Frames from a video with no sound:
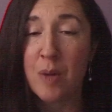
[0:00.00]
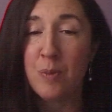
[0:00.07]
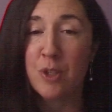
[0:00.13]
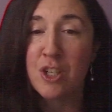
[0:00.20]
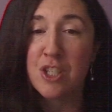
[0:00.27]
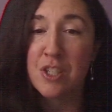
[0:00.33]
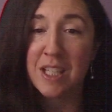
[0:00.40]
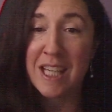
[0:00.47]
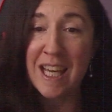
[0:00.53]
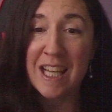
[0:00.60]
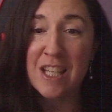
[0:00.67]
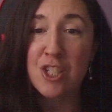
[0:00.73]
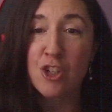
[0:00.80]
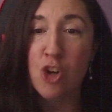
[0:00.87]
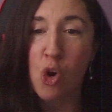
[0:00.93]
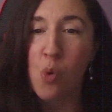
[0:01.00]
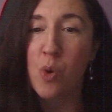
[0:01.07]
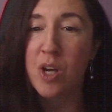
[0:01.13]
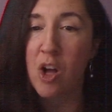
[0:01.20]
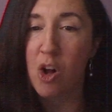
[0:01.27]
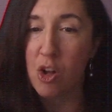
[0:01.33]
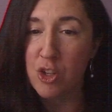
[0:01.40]
because Cancer
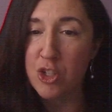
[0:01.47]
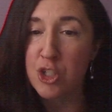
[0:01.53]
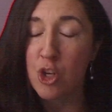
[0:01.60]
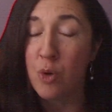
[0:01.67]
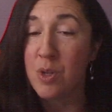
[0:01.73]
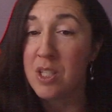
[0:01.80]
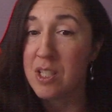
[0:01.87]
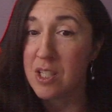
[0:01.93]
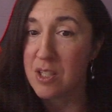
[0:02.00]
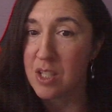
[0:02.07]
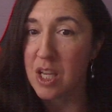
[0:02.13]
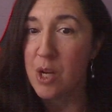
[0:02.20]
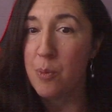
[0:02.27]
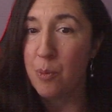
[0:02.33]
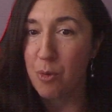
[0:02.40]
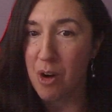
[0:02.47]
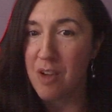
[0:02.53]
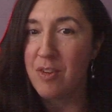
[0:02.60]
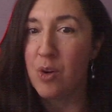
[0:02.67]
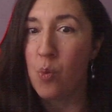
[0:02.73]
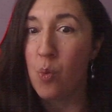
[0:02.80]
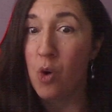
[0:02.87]
also is this
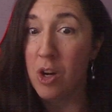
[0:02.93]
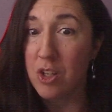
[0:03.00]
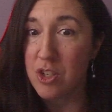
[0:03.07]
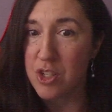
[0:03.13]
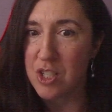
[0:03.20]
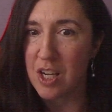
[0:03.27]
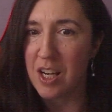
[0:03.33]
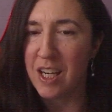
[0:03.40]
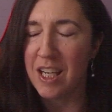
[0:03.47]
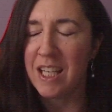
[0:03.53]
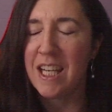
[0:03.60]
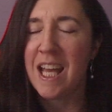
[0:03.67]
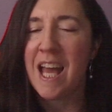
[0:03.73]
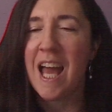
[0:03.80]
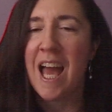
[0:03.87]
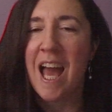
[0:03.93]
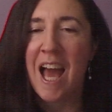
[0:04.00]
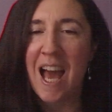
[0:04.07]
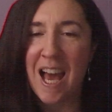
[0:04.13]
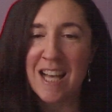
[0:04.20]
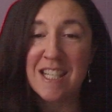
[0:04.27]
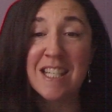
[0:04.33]
private water sign,
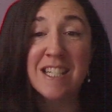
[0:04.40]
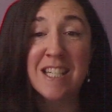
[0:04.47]
has a